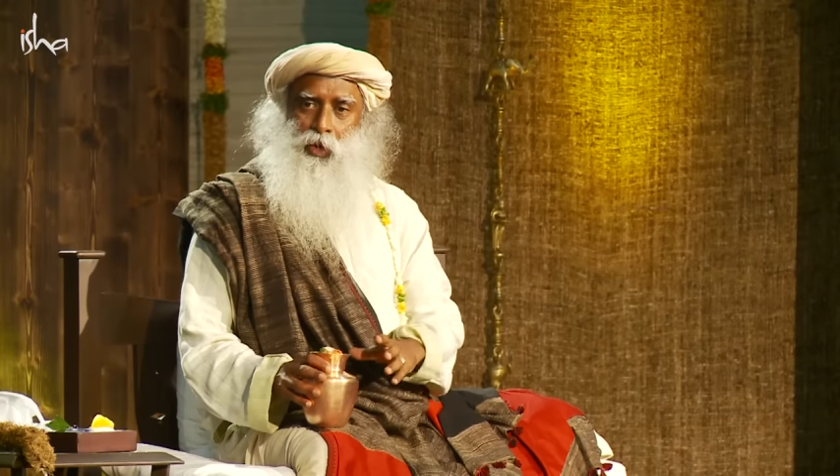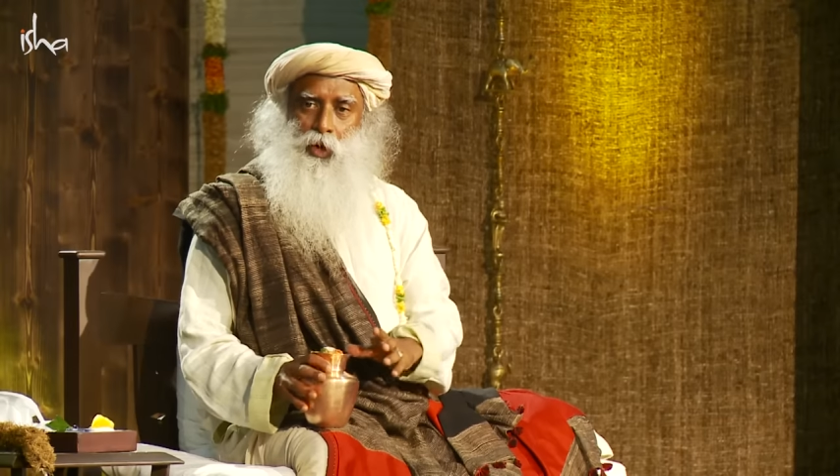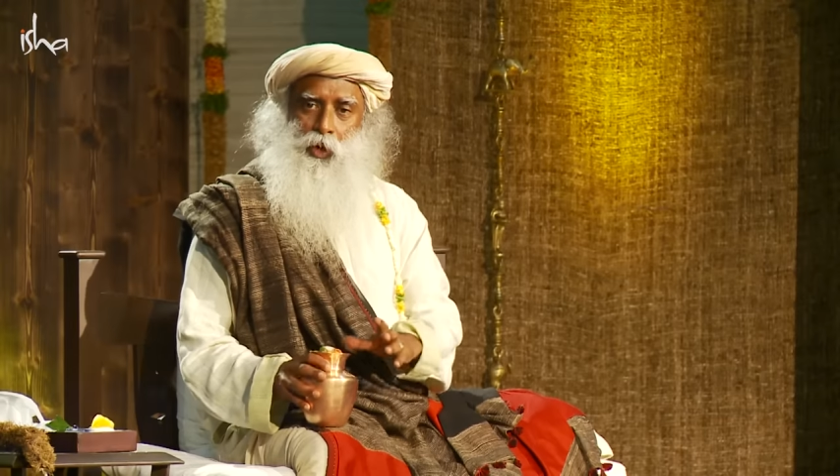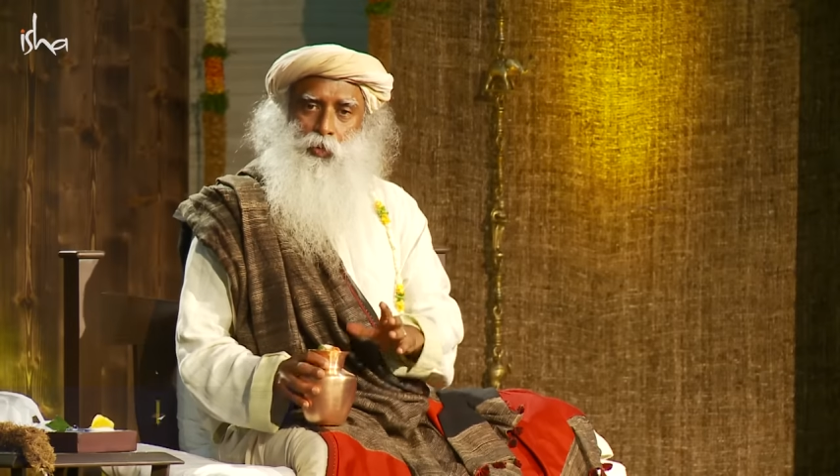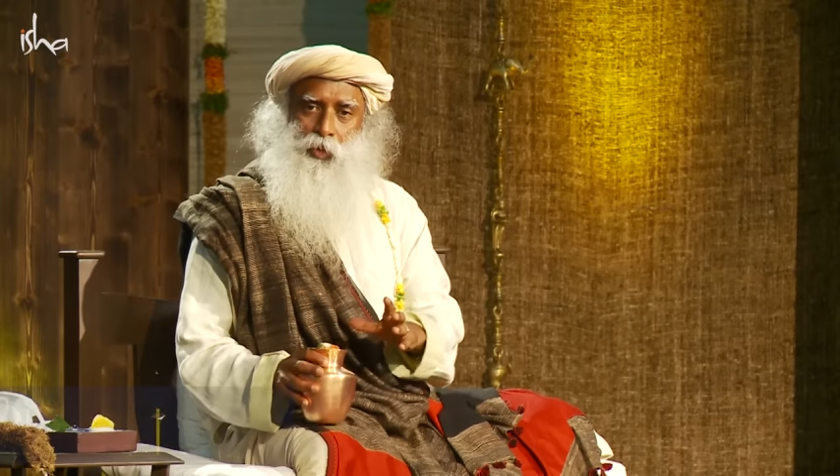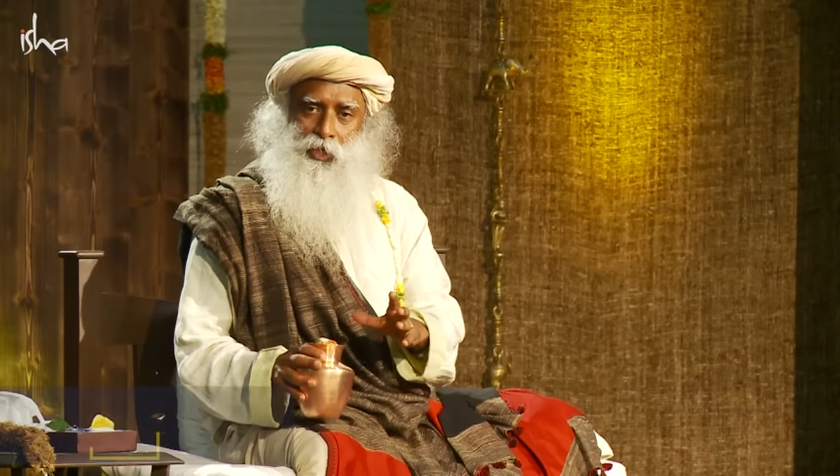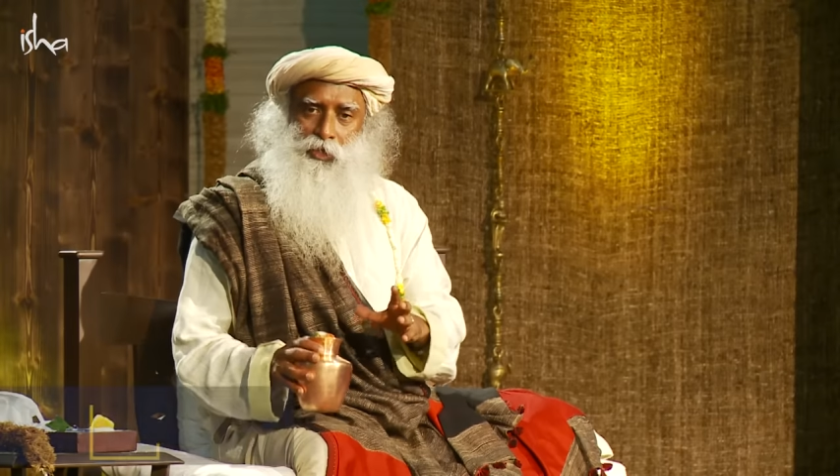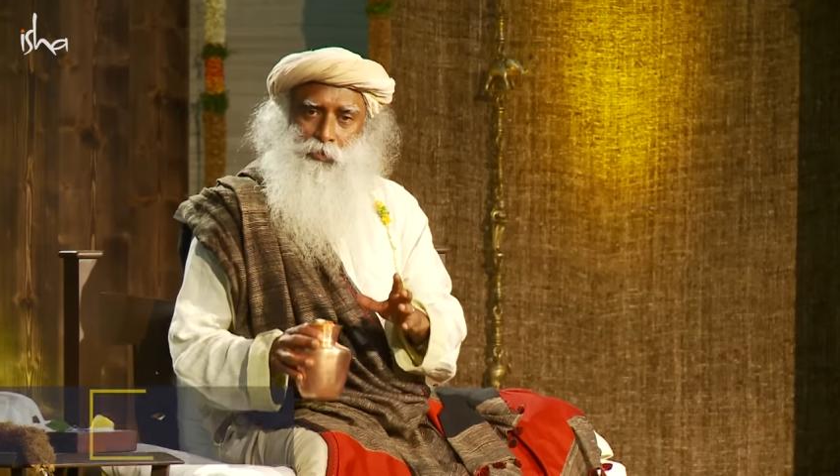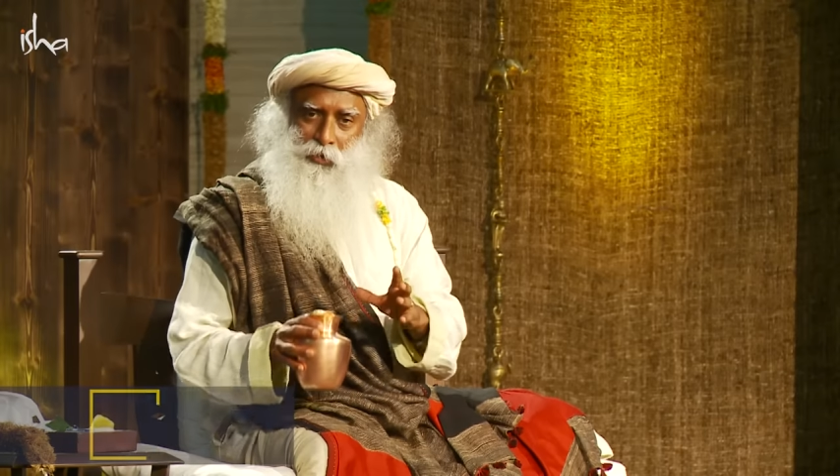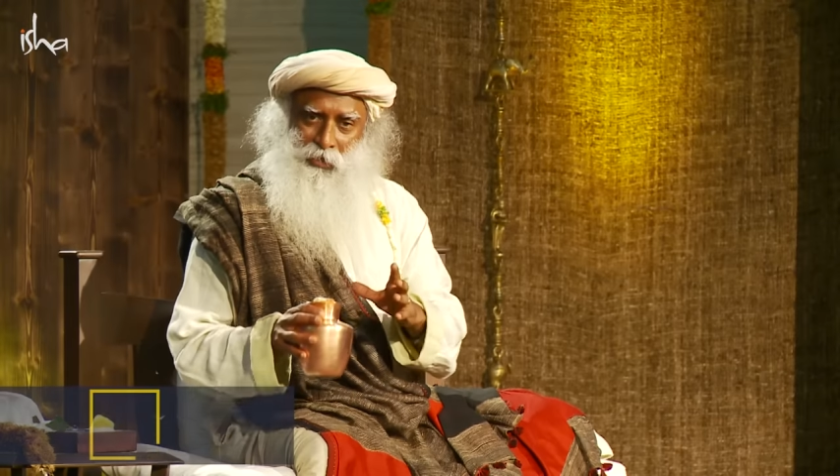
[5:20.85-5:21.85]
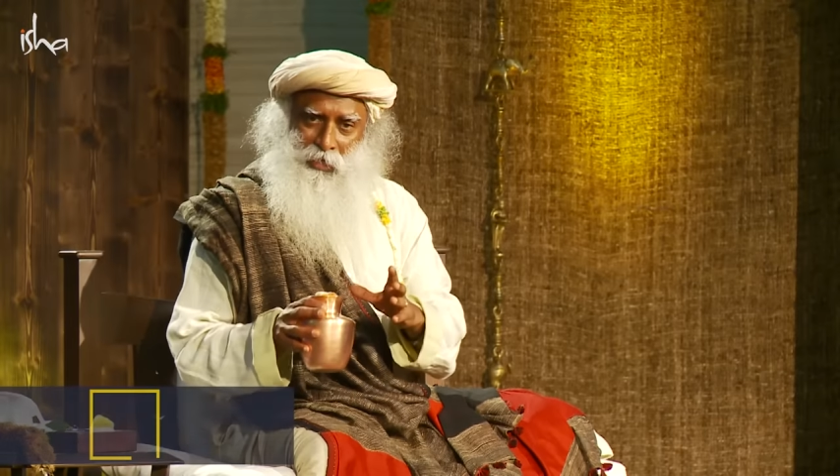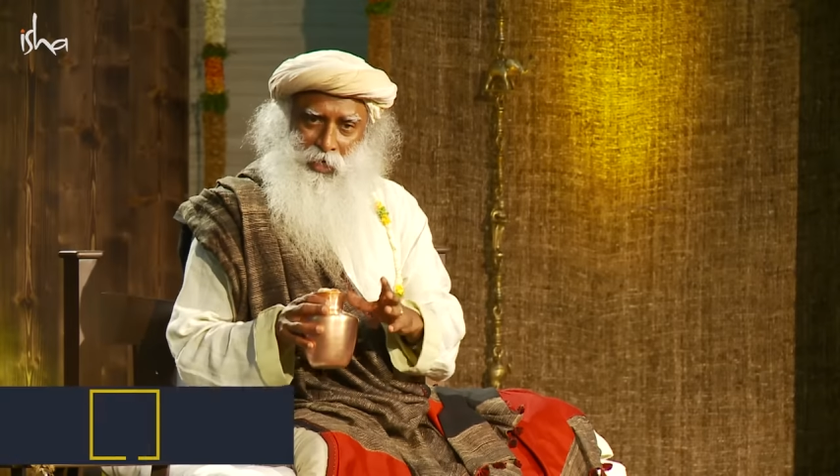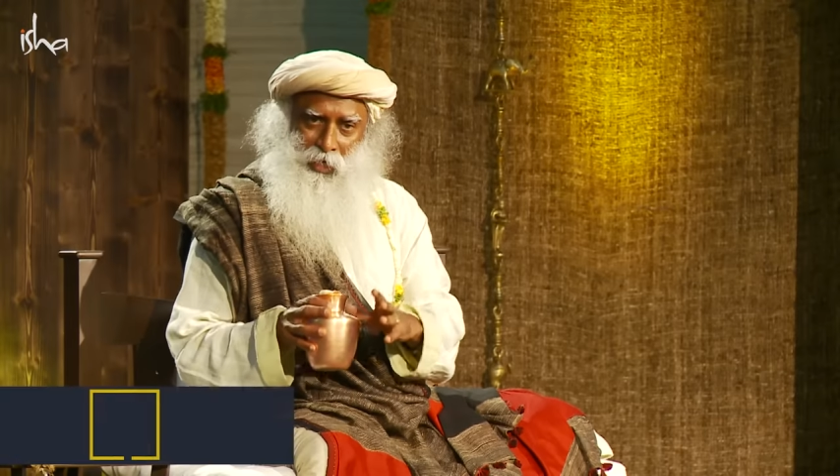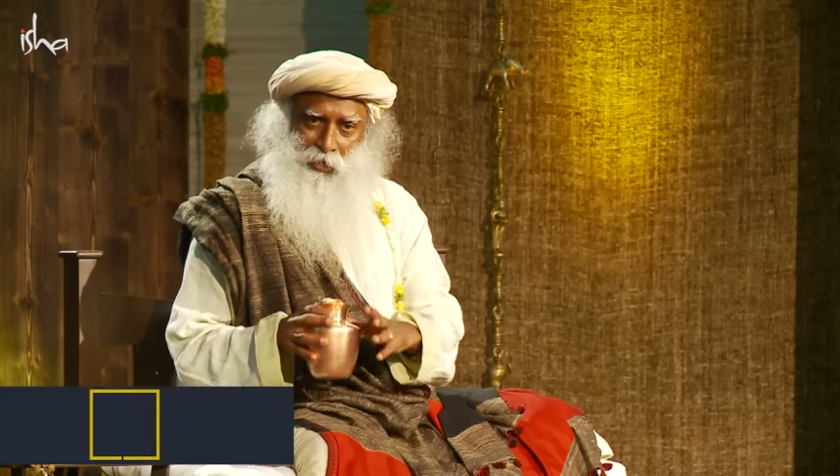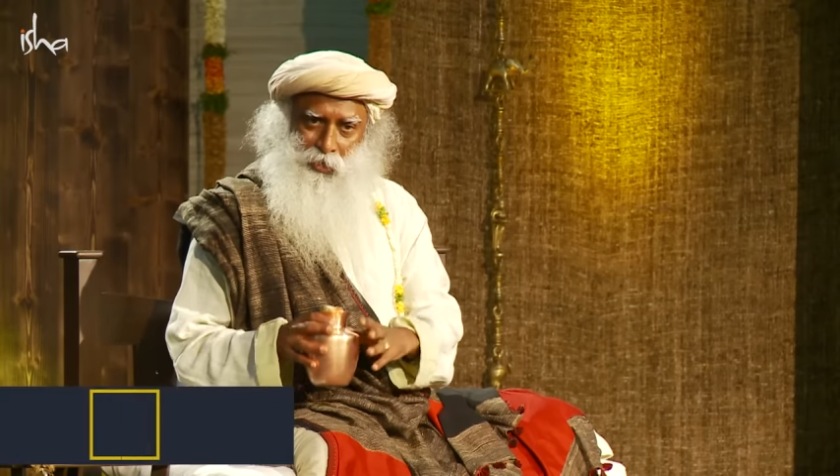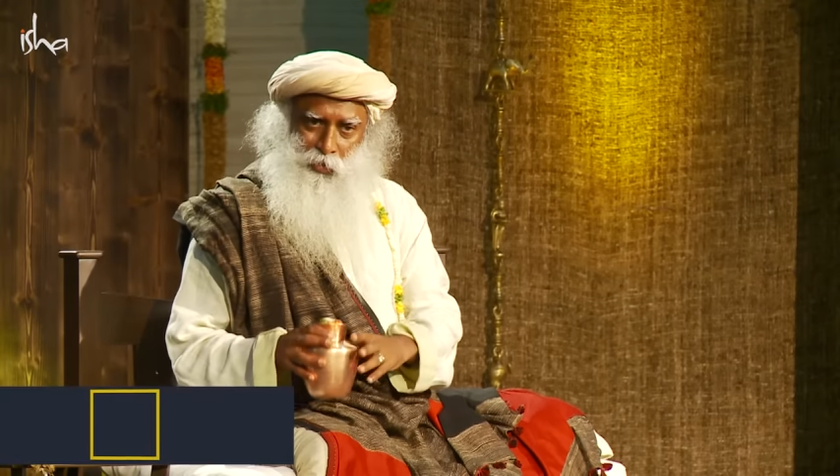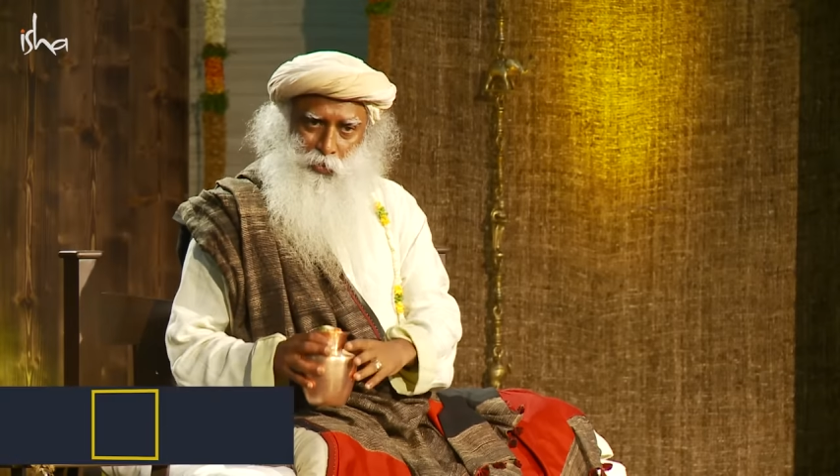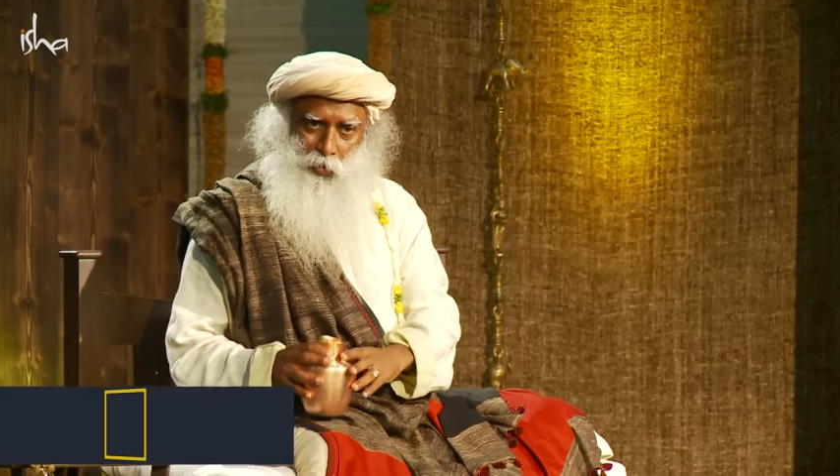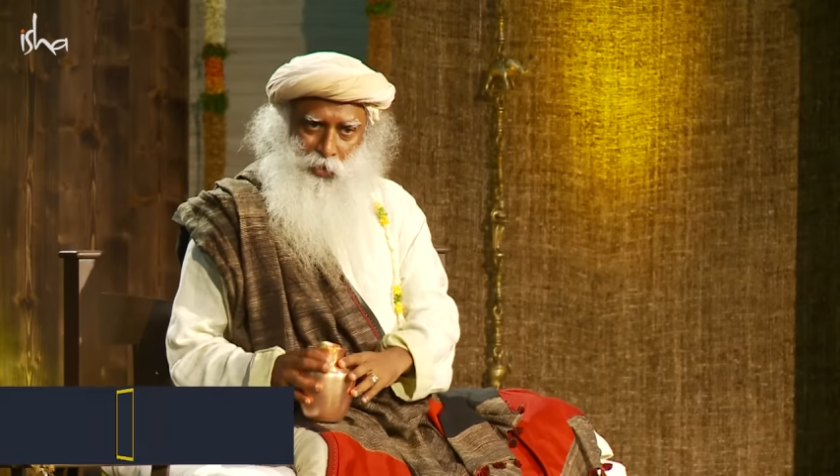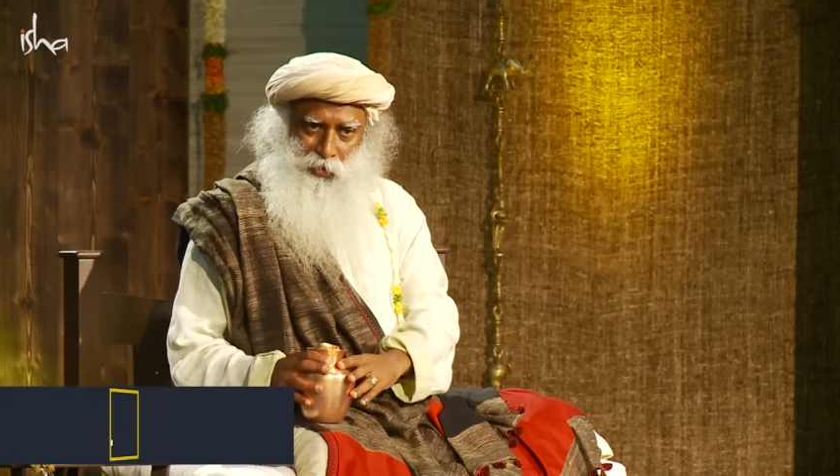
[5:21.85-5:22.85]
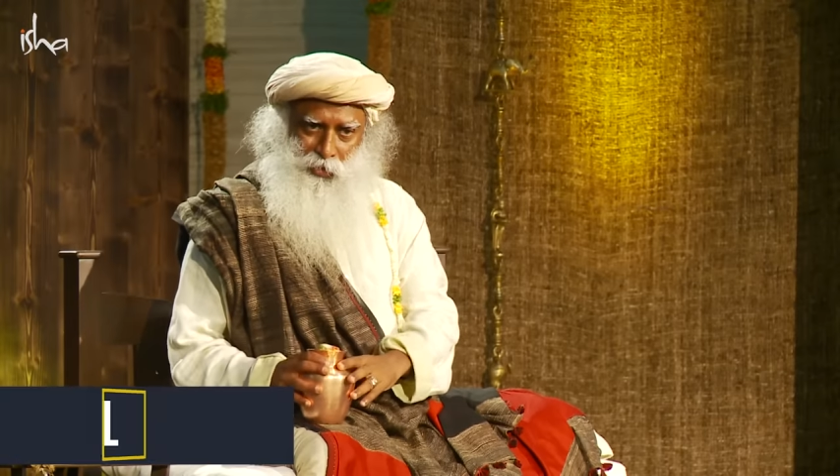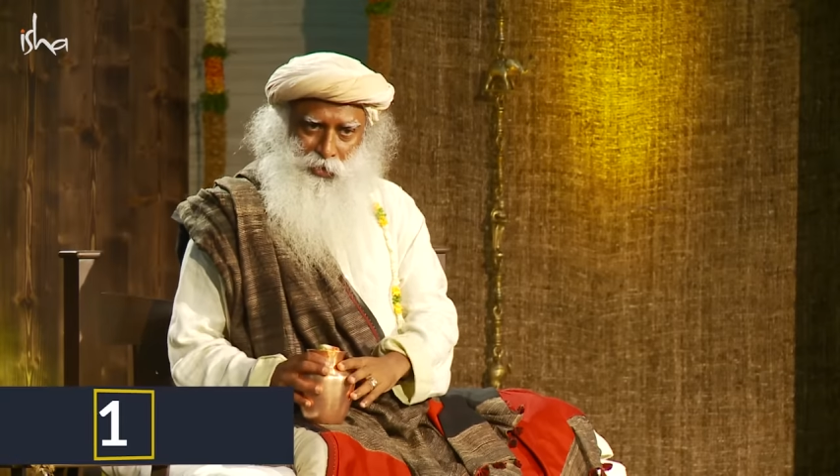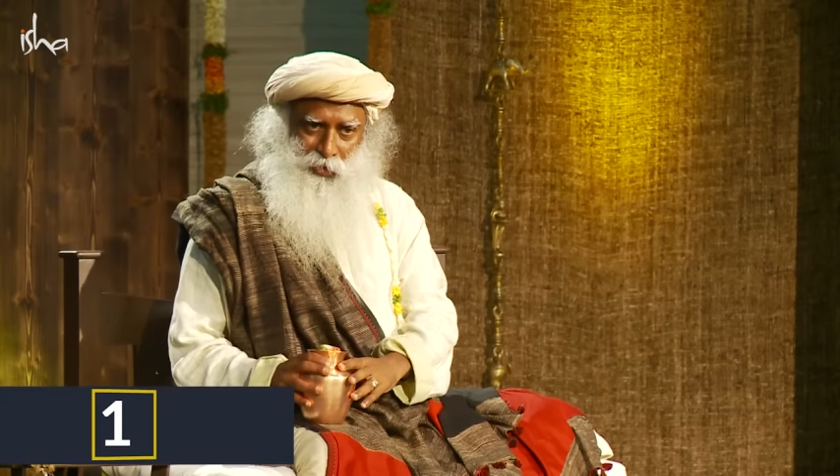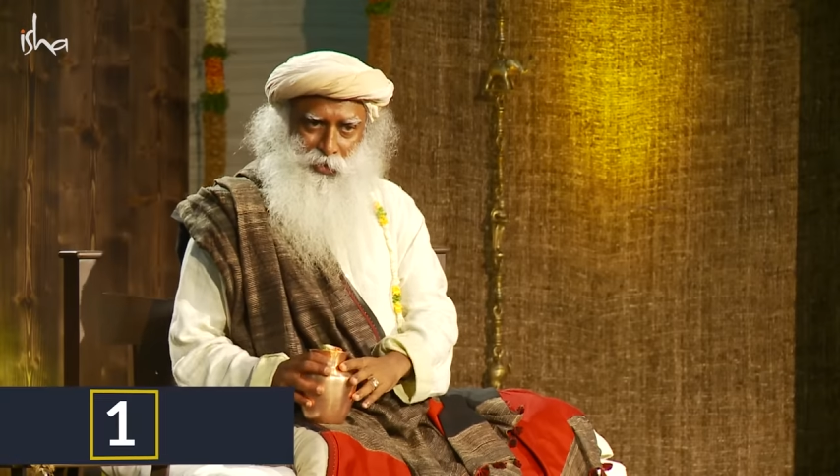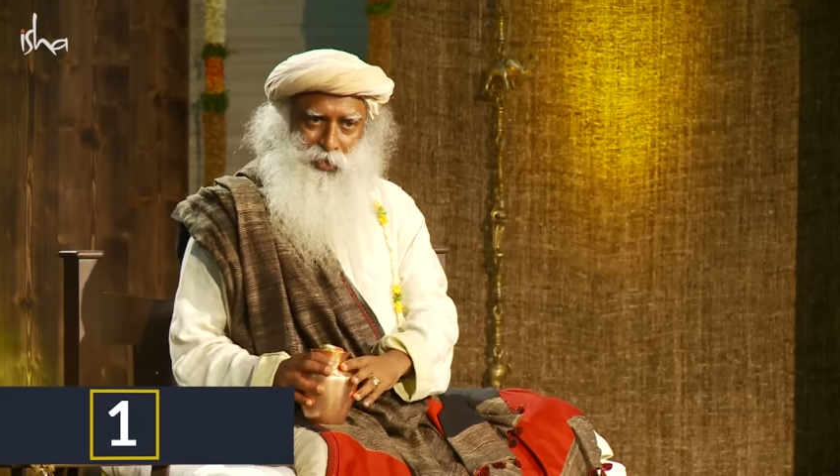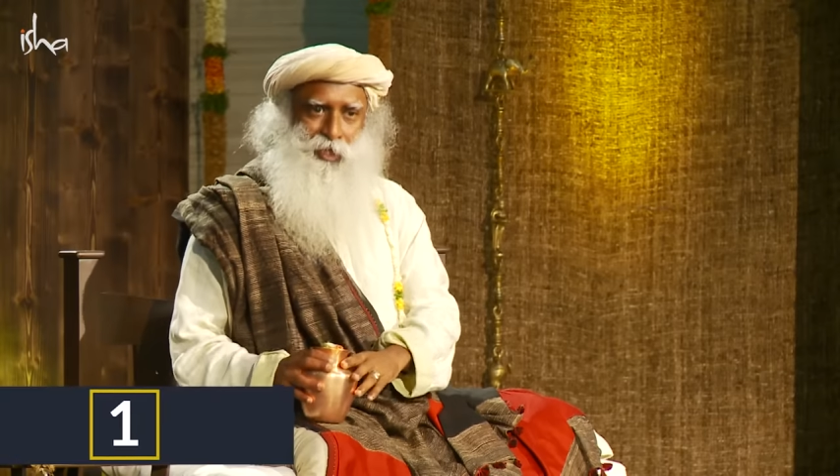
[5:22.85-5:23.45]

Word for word: always you must gather the water,